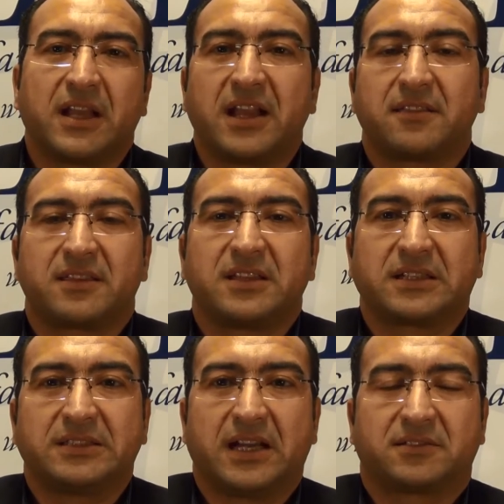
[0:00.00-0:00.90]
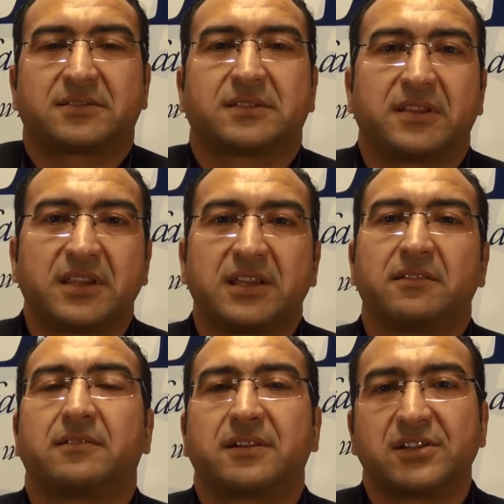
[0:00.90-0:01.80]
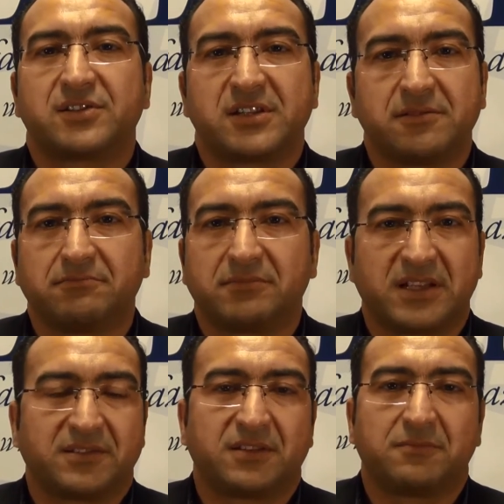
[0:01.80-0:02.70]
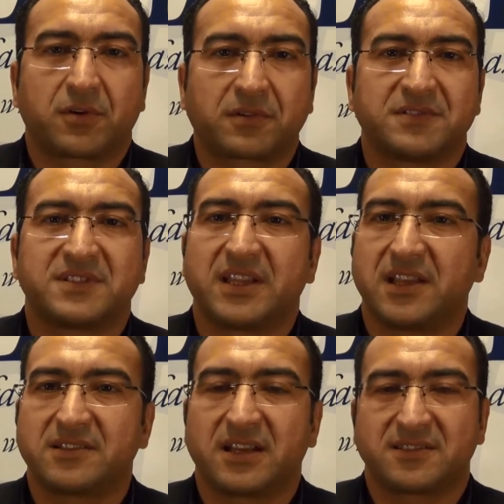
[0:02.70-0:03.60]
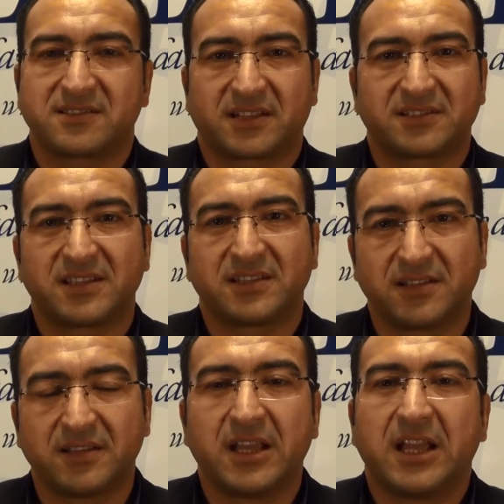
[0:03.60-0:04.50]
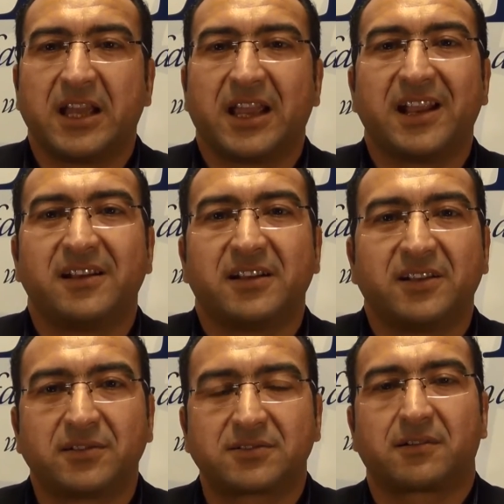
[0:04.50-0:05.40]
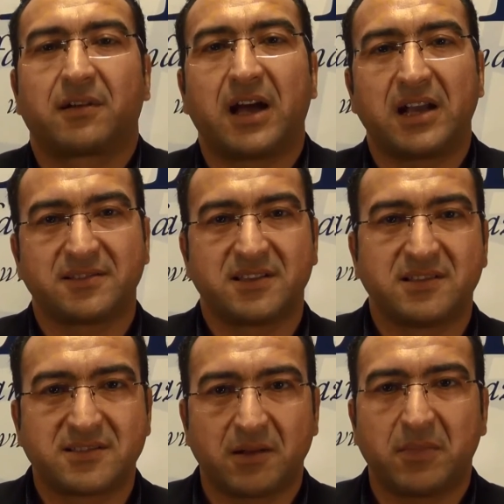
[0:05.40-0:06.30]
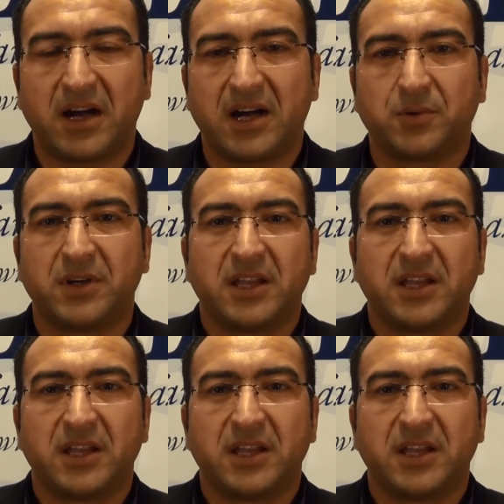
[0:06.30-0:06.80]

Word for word: I think that the regime and the Moroccan state has succeeded in neutralizing somehow